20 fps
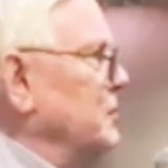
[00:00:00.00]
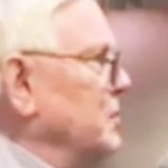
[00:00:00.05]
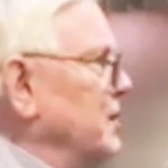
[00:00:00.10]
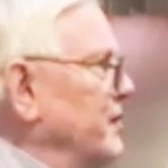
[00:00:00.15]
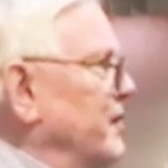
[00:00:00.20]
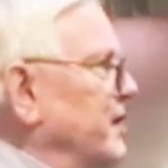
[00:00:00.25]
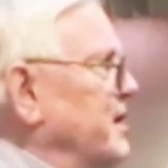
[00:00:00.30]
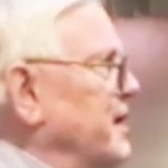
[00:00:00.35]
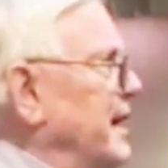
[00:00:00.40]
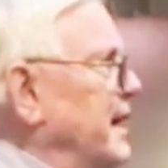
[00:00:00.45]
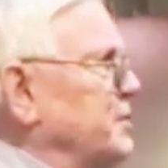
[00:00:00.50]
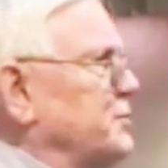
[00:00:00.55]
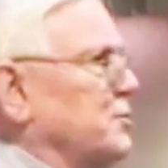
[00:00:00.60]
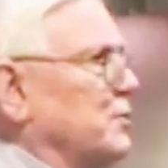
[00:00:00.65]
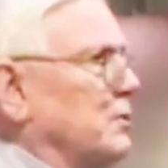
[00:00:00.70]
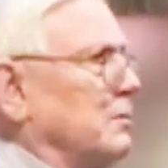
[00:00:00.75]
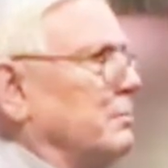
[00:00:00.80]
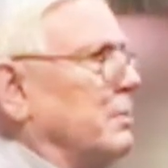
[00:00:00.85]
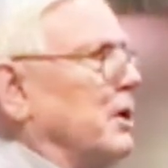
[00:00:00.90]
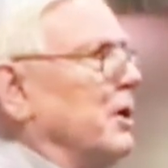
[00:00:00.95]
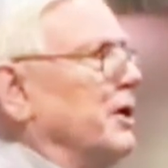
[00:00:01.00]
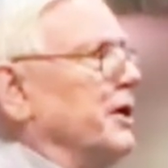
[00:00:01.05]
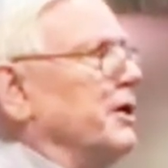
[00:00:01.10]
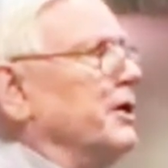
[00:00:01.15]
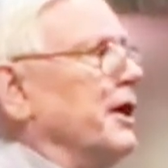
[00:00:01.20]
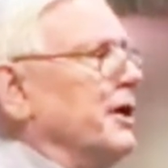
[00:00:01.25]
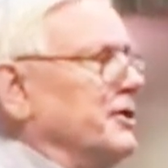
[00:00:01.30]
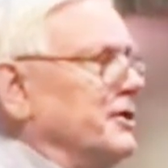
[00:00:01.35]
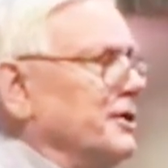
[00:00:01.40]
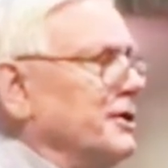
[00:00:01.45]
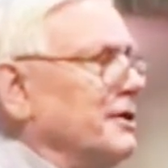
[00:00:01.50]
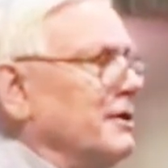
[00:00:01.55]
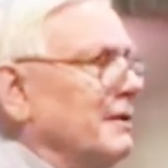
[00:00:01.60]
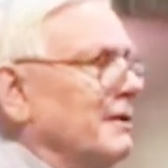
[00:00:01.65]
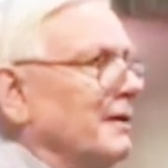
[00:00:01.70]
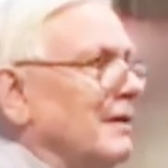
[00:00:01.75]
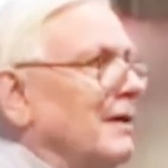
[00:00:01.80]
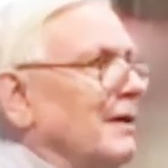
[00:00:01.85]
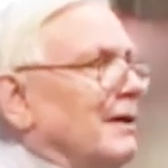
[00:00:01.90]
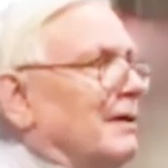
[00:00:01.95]
sort of a natural bargain hunter.
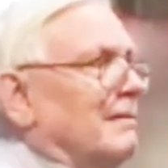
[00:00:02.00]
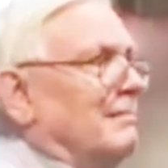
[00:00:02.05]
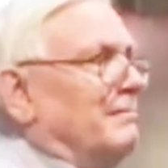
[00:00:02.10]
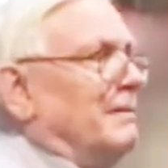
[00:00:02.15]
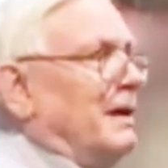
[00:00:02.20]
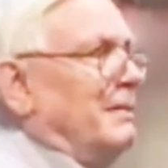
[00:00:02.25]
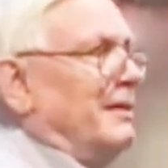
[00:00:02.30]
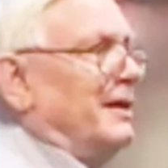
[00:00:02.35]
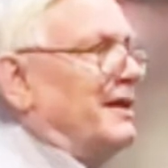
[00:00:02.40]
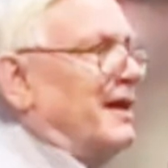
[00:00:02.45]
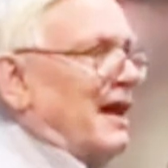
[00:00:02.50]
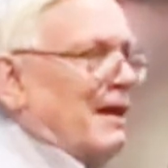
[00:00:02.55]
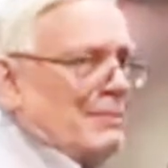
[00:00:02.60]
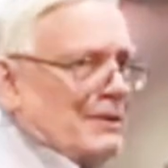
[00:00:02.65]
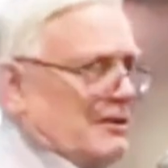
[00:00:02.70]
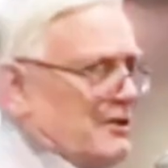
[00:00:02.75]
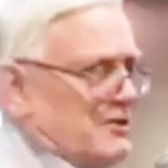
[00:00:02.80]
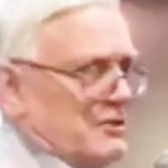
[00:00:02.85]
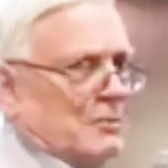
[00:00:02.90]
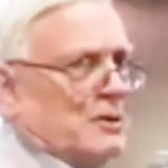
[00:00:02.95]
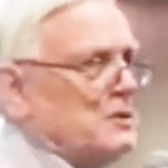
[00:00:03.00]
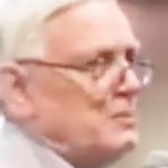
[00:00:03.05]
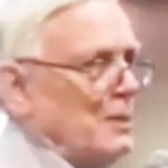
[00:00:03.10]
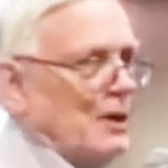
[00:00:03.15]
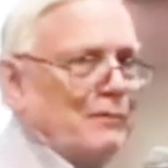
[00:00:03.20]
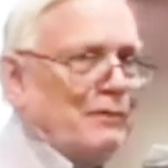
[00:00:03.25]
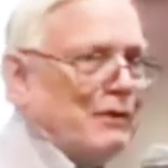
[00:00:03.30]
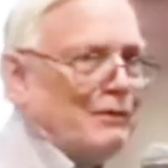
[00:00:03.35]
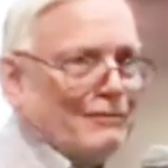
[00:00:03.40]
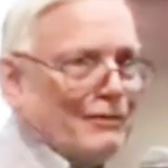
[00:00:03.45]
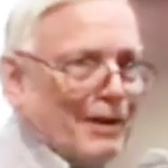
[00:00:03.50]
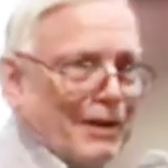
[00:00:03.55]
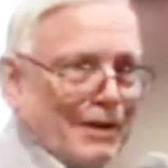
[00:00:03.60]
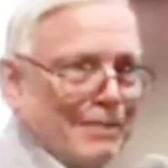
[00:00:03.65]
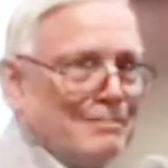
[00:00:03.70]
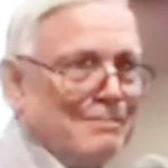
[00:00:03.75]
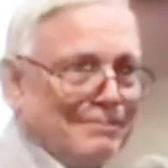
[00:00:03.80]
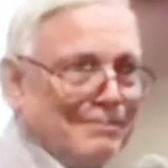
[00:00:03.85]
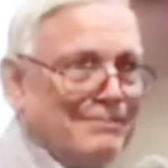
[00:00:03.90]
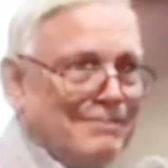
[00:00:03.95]
Maybe capitalism is perfect for
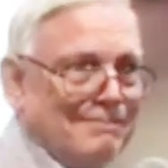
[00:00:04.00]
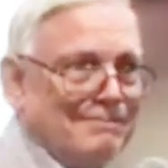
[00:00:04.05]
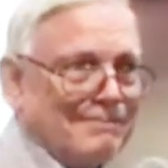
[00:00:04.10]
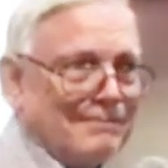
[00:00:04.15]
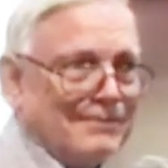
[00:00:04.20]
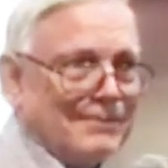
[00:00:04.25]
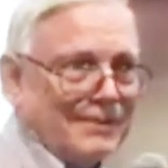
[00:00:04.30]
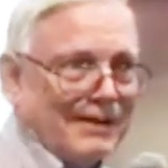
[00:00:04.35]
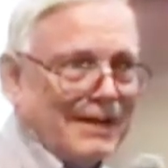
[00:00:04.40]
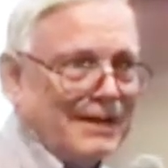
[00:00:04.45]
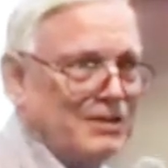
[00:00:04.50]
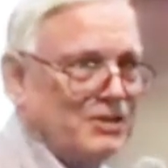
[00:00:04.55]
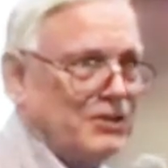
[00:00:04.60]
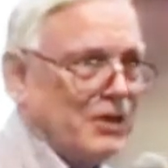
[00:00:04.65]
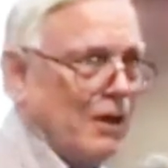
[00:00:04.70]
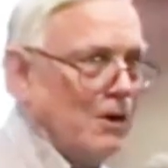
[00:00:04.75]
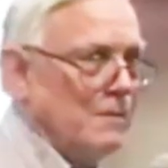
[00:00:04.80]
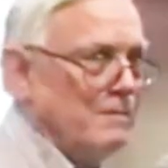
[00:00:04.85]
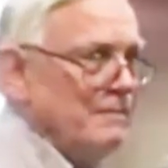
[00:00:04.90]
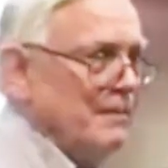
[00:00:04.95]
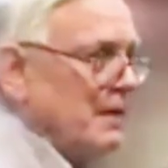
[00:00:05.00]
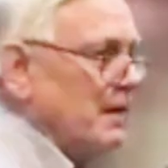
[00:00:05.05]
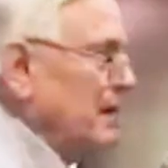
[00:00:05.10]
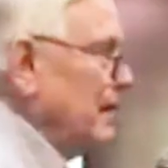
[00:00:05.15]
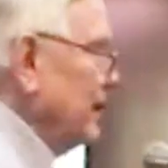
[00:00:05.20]
them, right? So